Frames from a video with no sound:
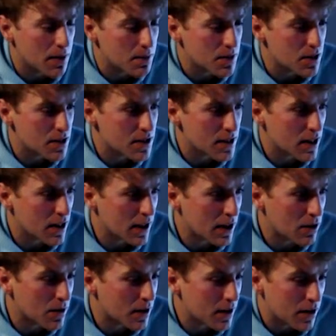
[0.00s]
sell
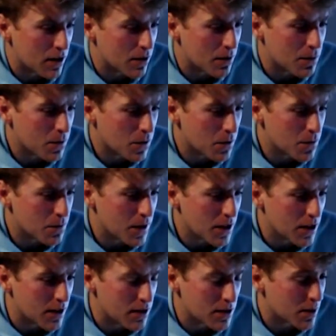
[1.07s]
out. They'll
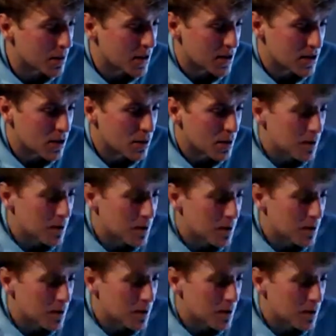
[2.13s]
feel there's going to be so many
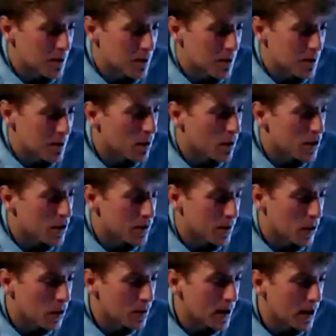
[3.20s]
people that would rather watch
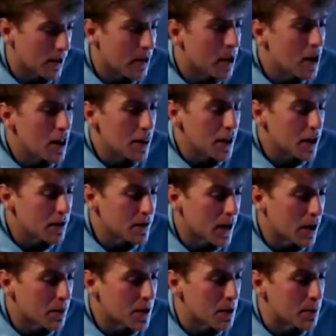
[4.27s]
from home now. Think of
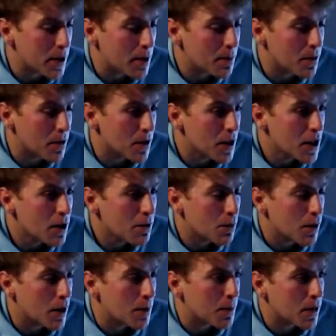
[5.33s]
how many people
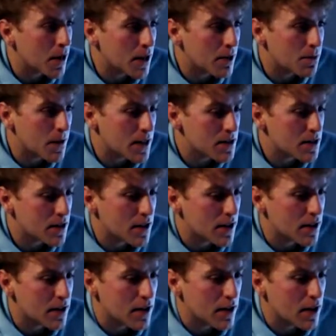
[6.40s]
probably invested
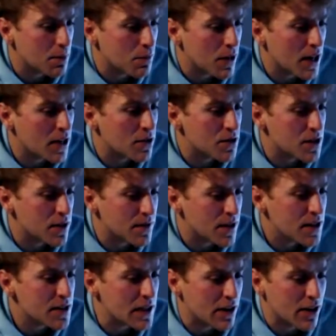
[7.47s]
in brand new
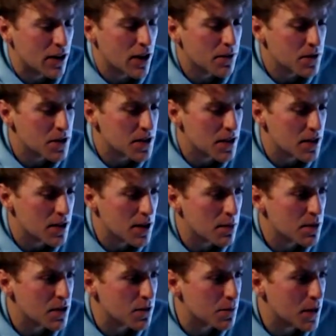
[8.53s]
TVs now. I'd love to see the
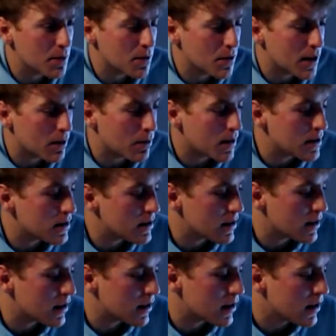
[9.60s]
numbers of people that went
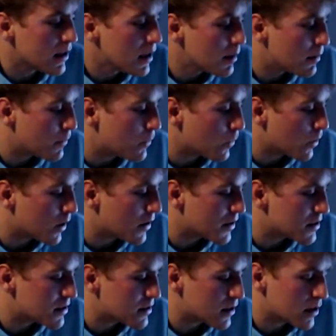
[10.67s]
and before all
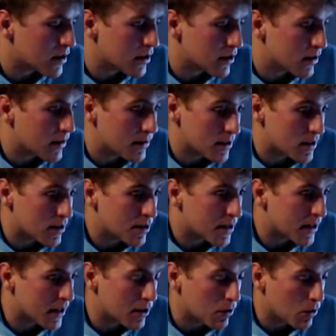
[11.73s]
this started, or even
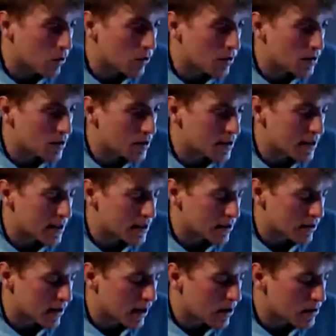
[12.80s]
during, ordered, sent to
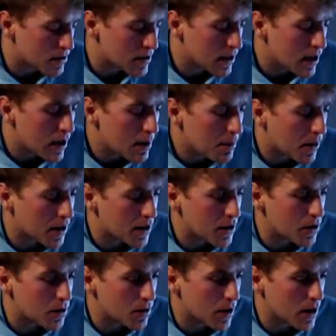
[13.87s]
their house, bought
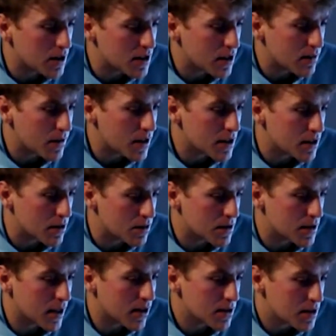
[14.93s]
new TVs, new
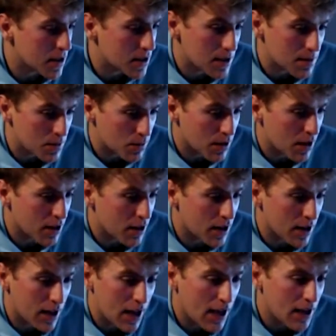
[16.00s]
sound systems, where they
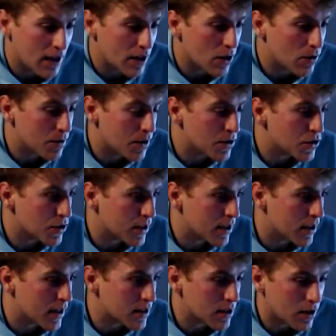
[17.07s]
thought, hey, usually I
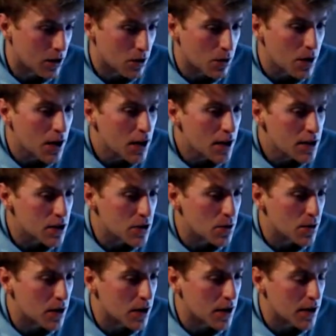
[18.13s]
like to go
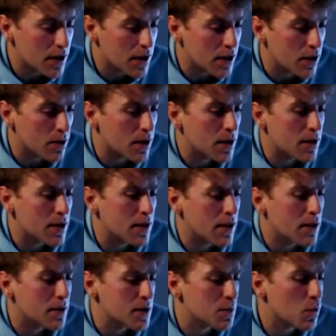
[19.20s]
to
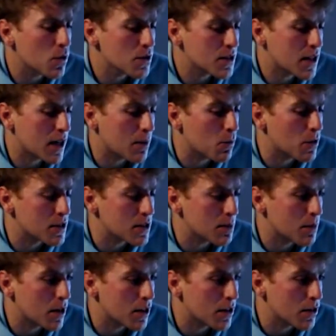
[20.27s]
a sports game once a
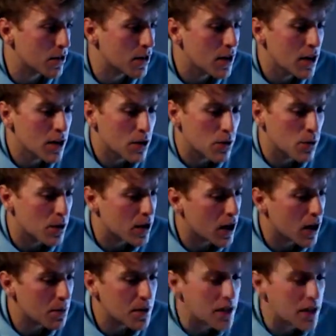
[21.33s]
month, or go to a
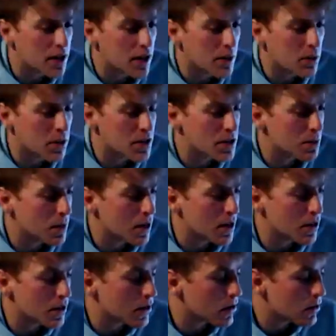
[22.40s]
comedy club once a
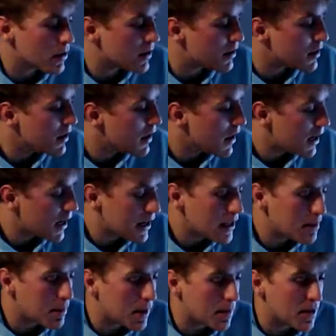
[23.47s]
month, or go to
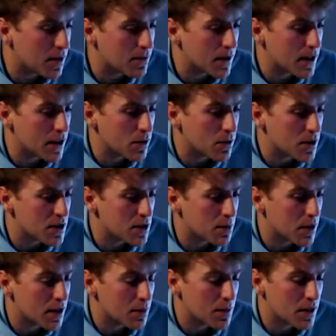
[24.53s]
any public venue once a
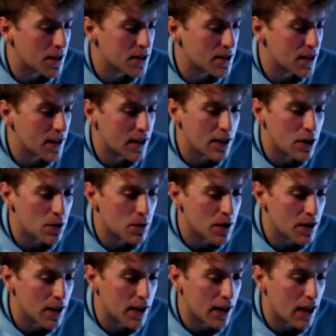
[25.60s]
month. But they say, you know
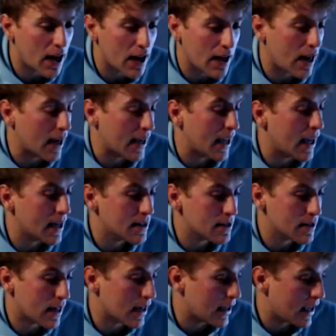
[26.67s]
what, like I can't
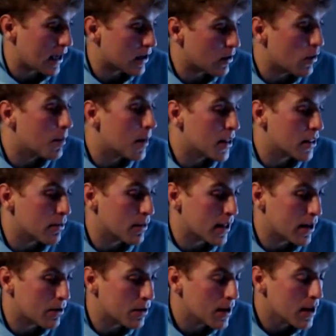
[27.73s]
go a month
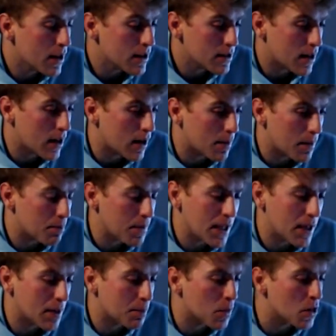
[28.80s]
without
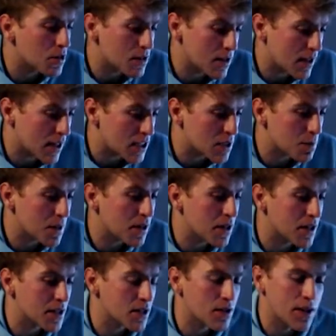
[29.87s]
being immersed in that
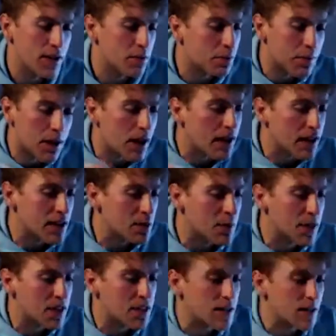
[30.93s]
experience. So they buy these
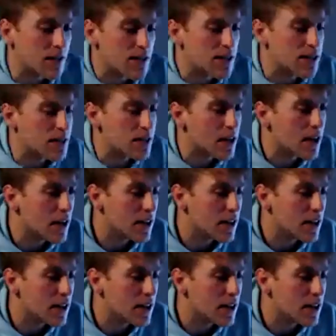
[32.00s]
big TVs.